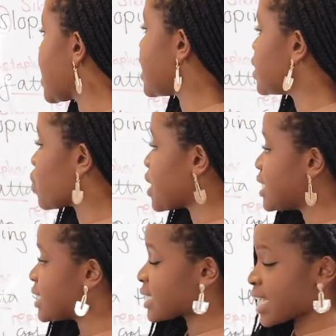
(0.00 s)
is when
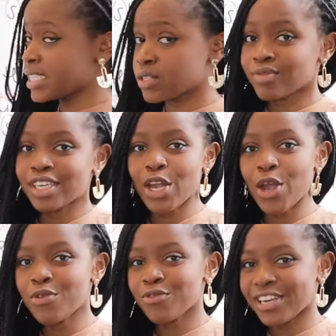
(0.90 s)
he states really
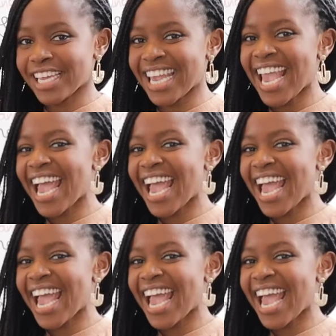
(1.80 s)
hopefully,